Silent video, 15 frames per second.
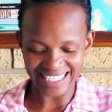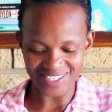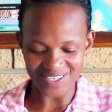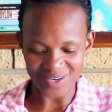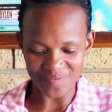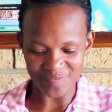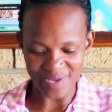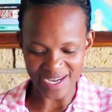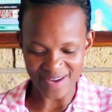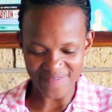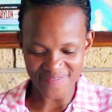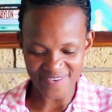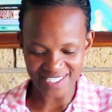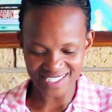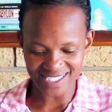No
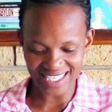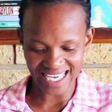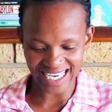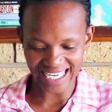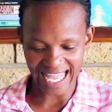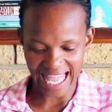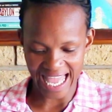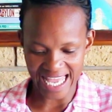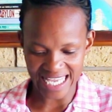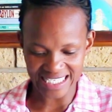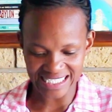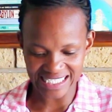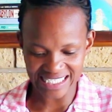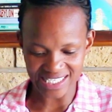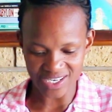benefits here,
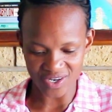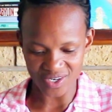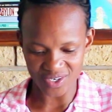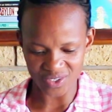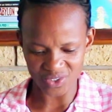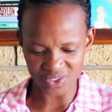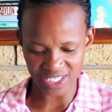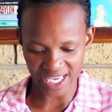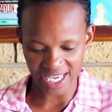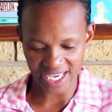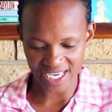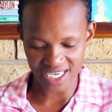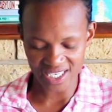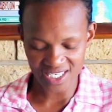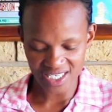guys.
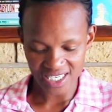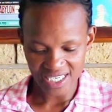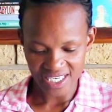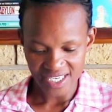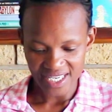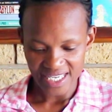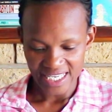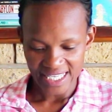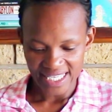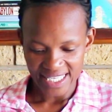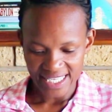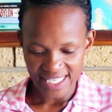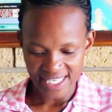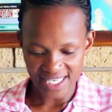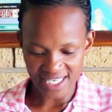Okay.
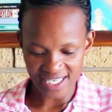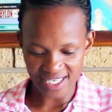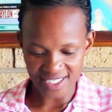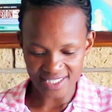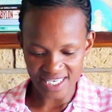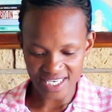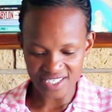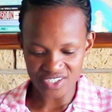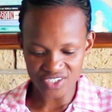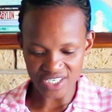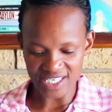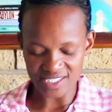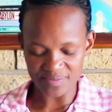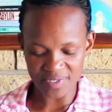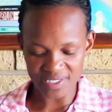There is
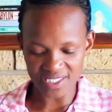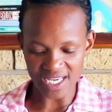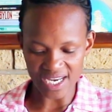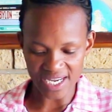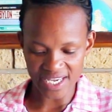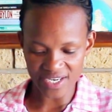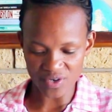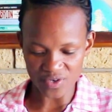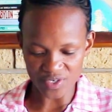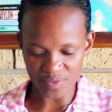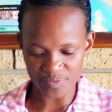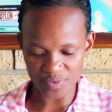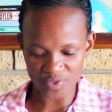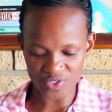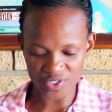just medical aid
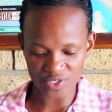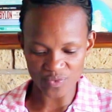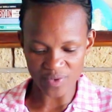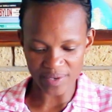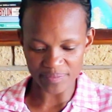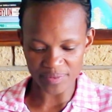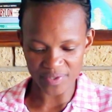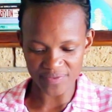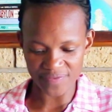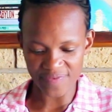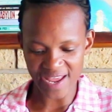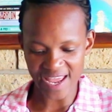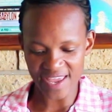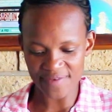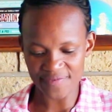contribution
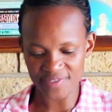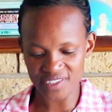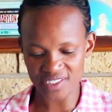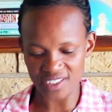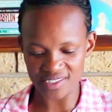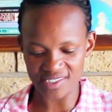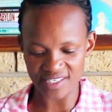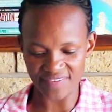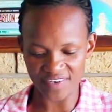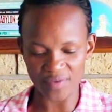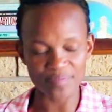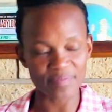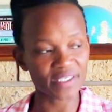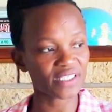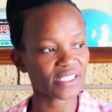1.5. Skills
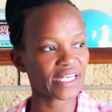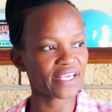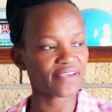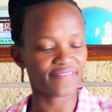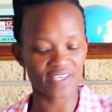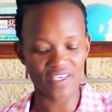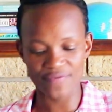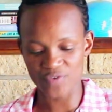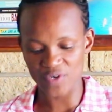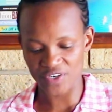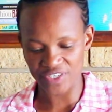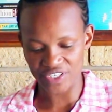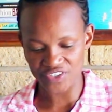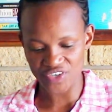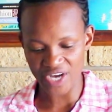development levy
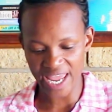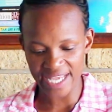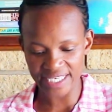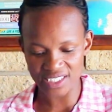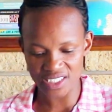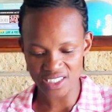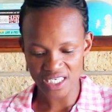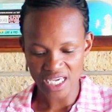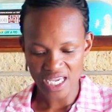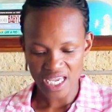400 rand.